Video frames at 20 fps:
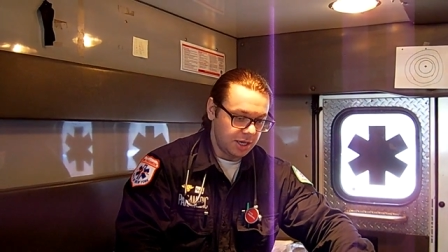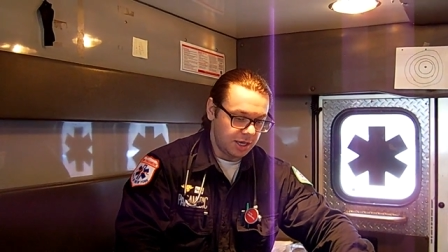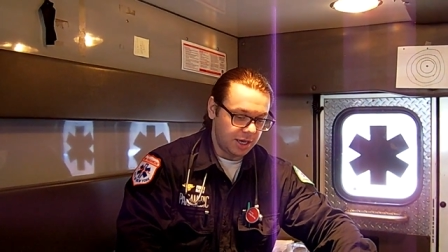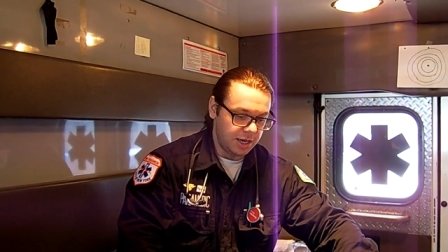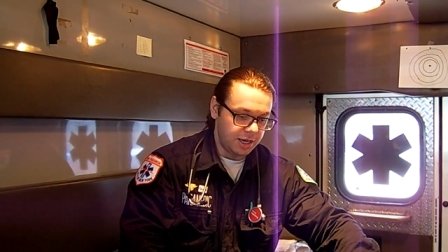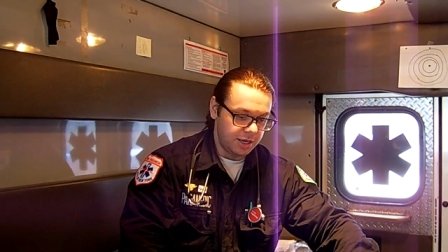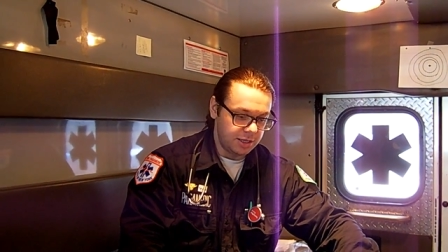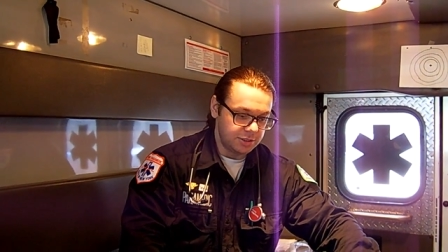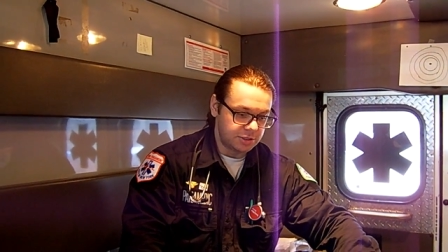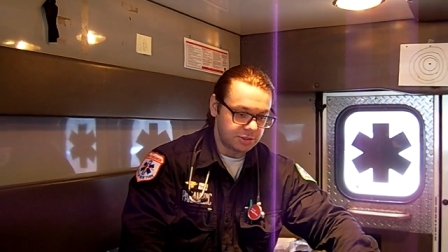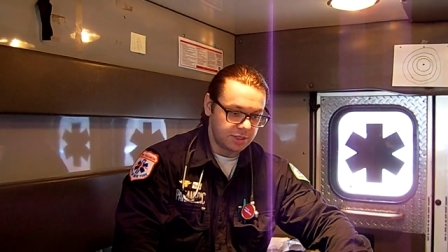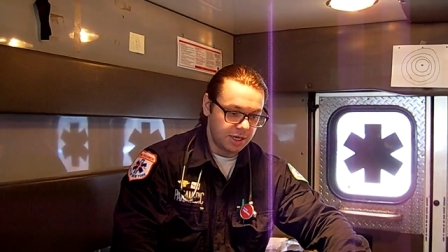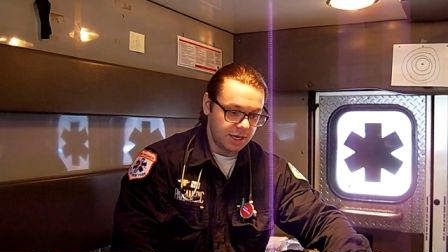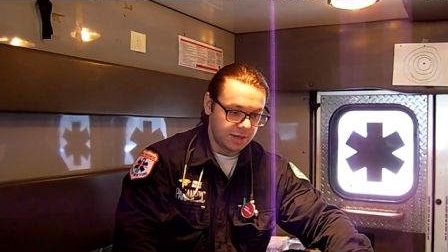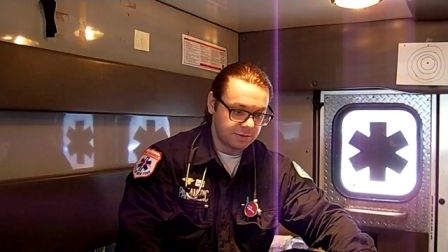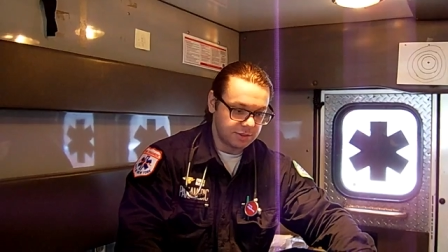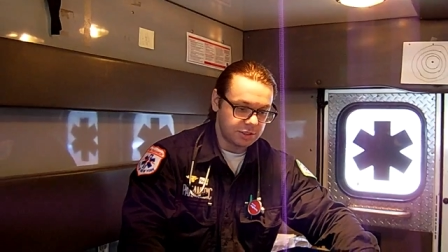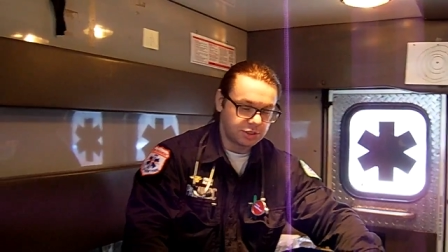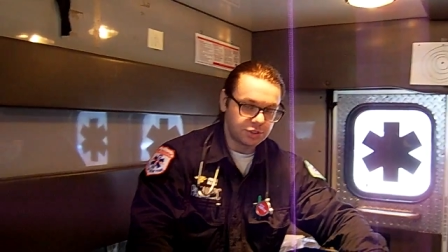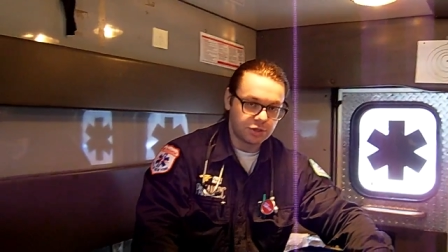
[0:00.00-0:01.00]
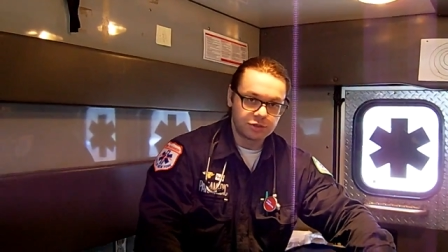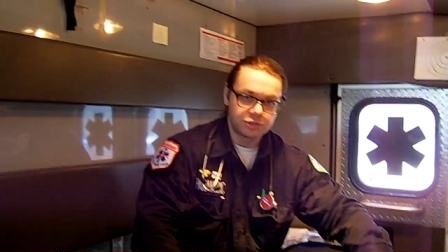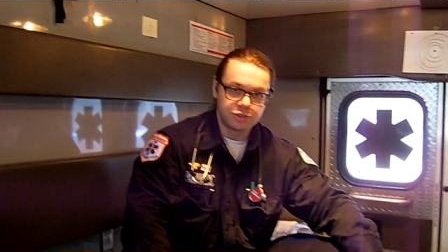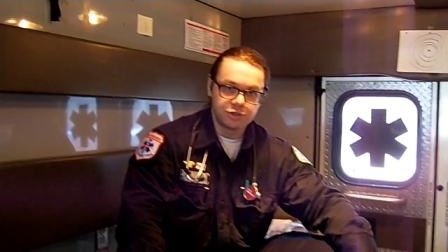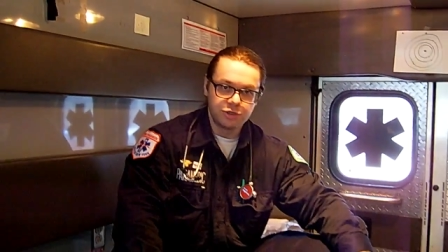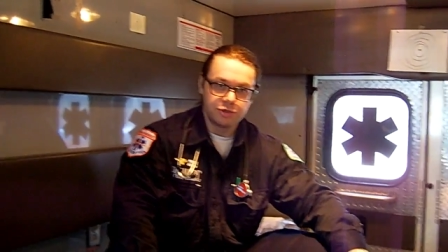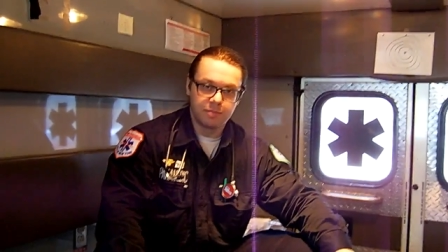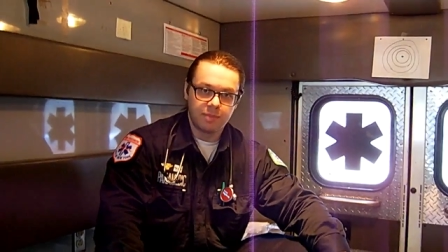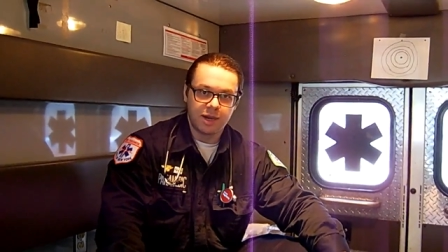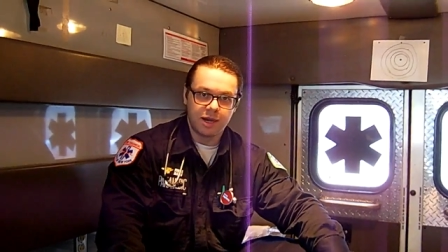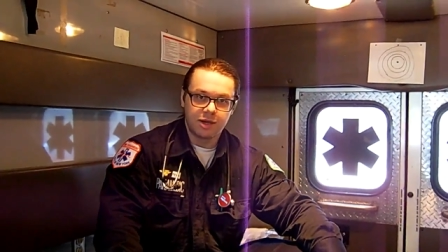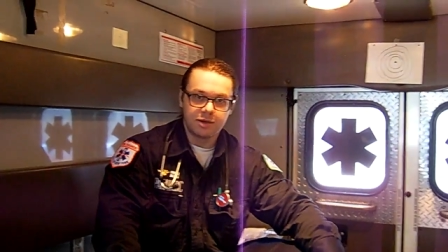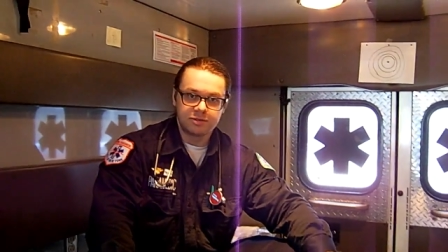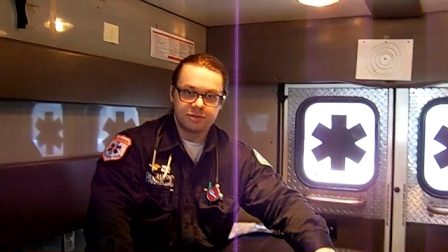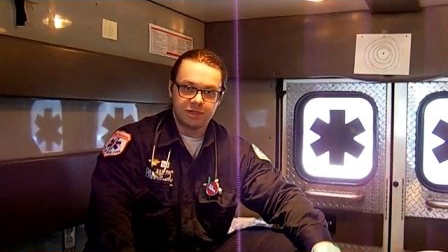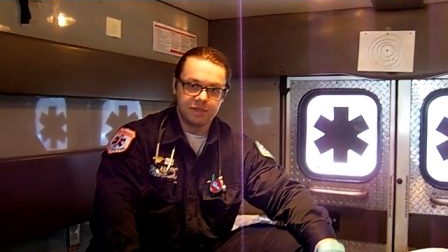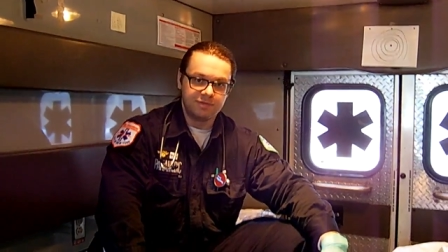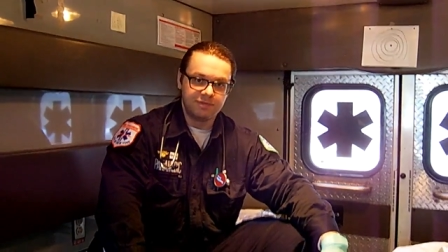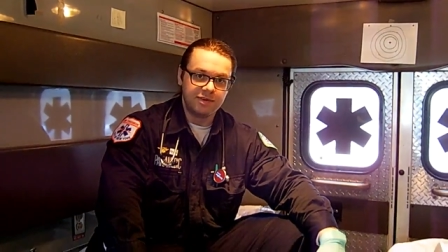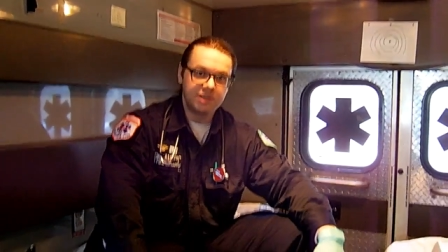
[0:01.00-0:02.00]
and today I want to talk to you about
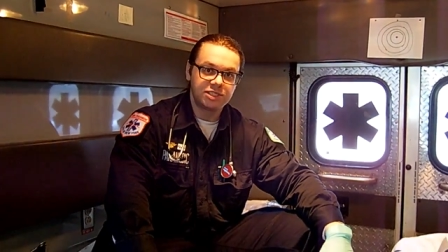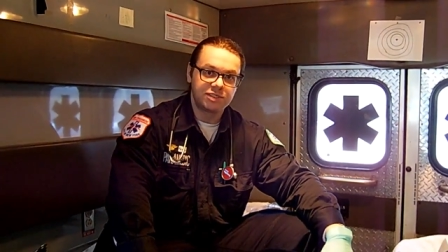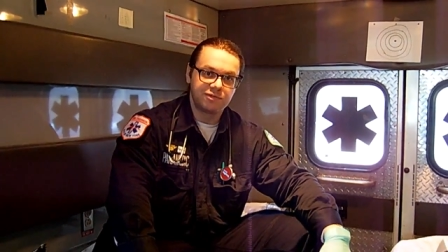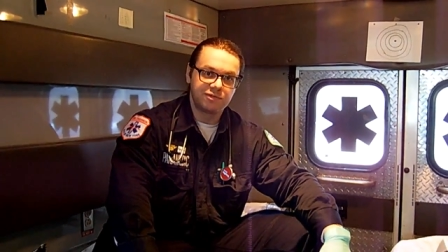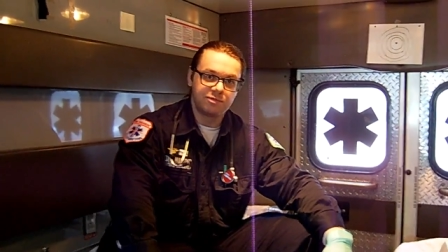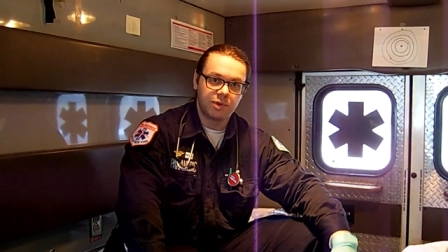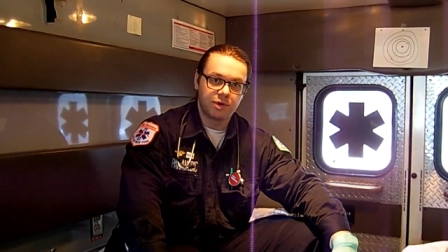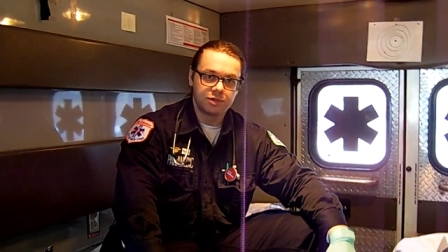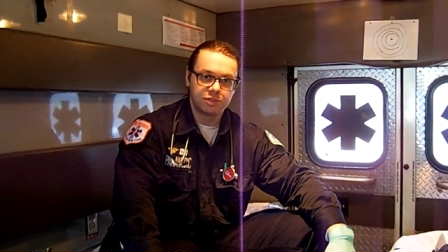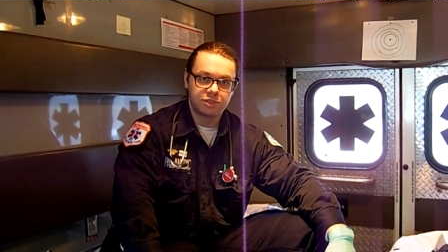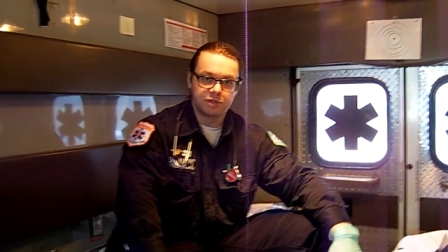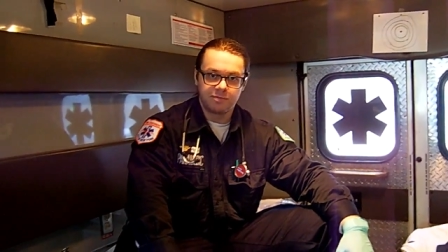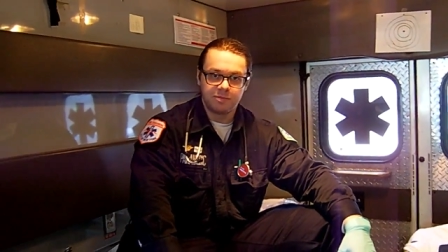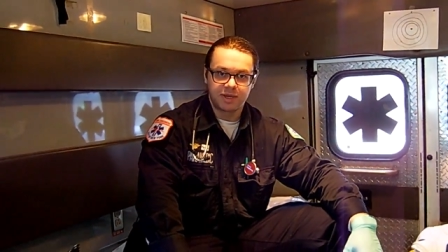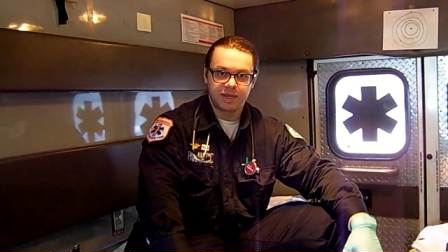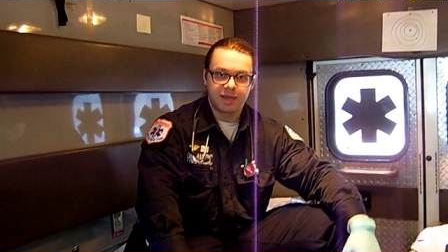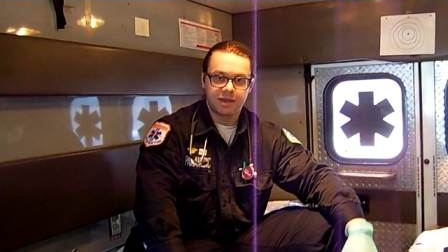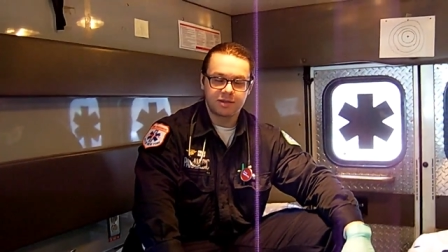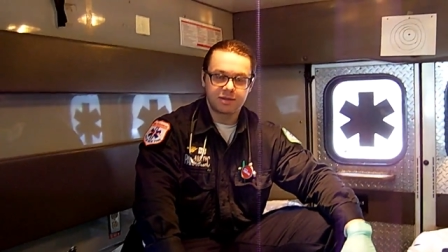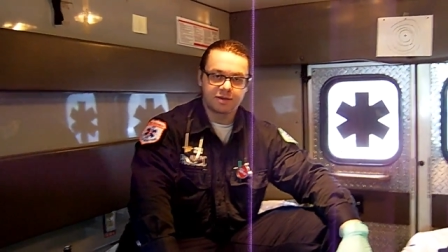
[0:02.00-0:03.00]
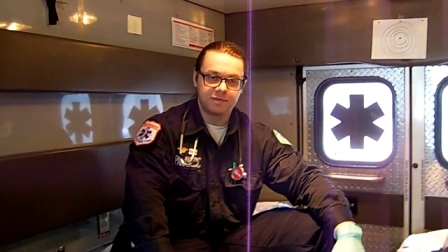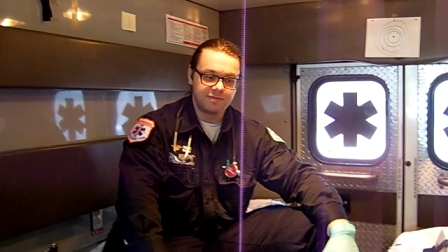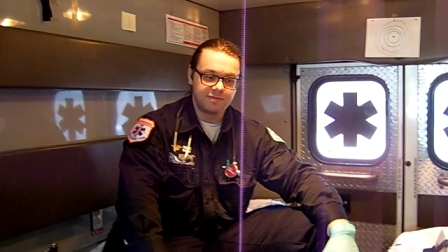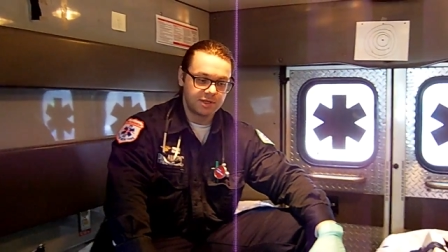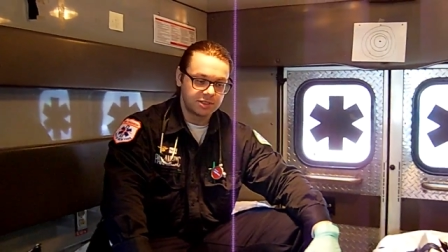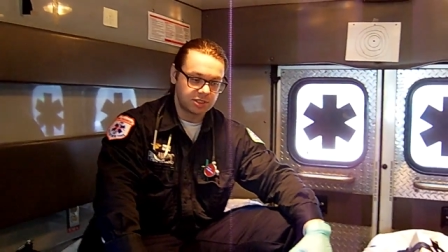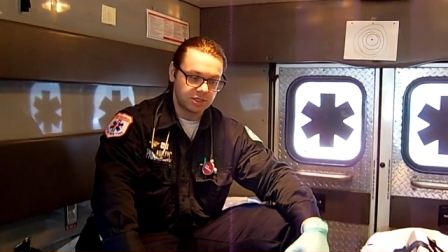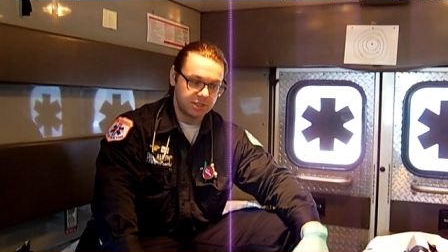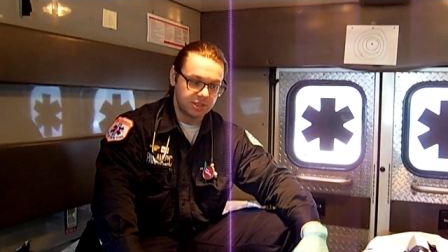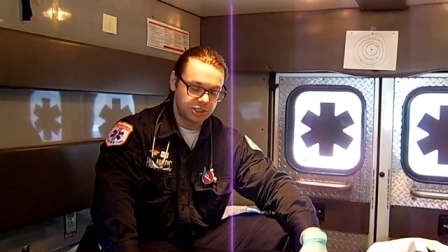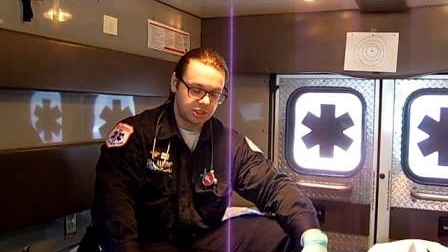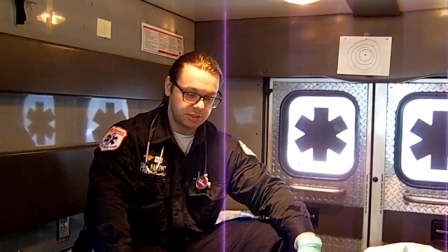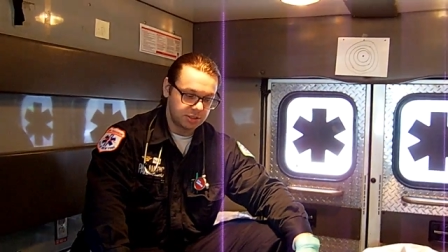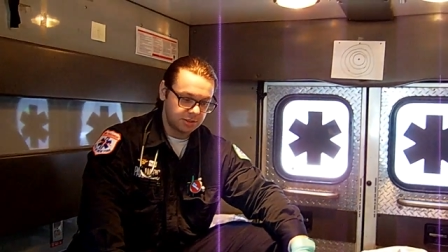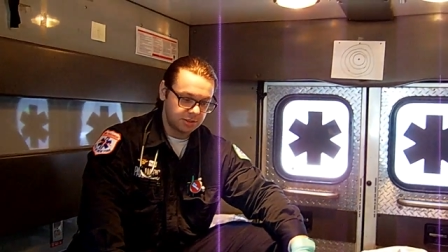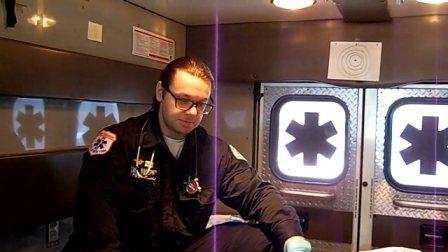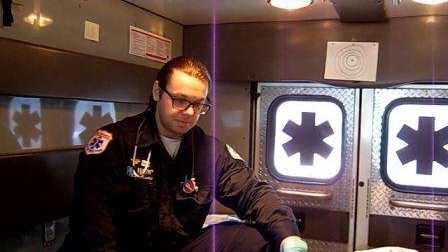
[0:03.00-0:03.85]
invasive modes of mechanical ventilation.